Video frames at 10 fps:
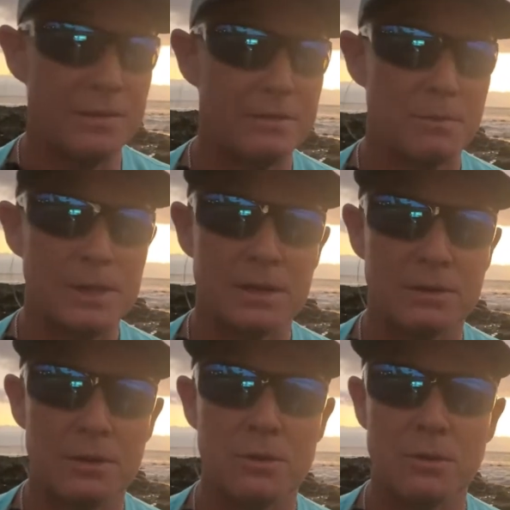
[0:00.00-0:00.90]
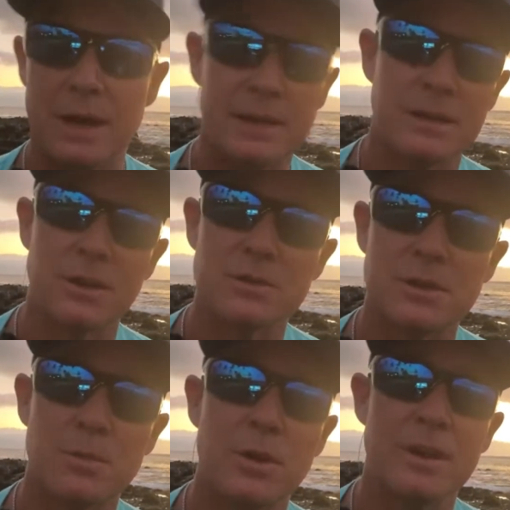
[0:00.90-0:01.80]
for me to do. I need to go
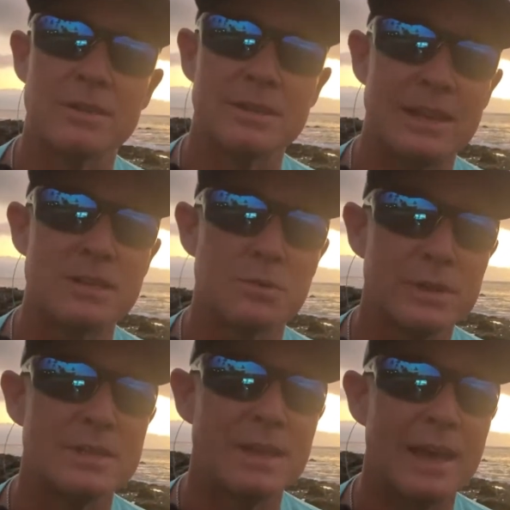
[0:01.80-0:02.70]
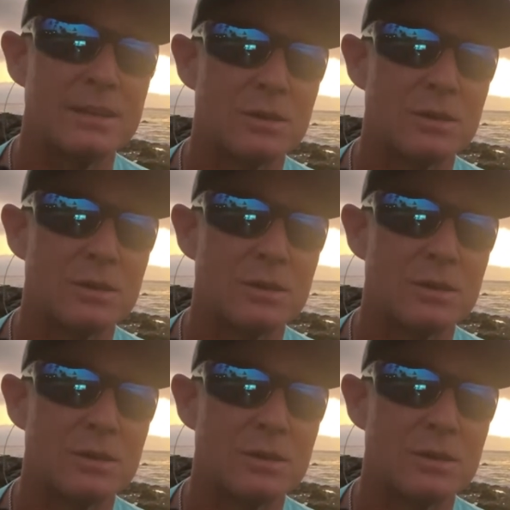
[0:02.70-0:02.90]
somewhere else, and that's really sad.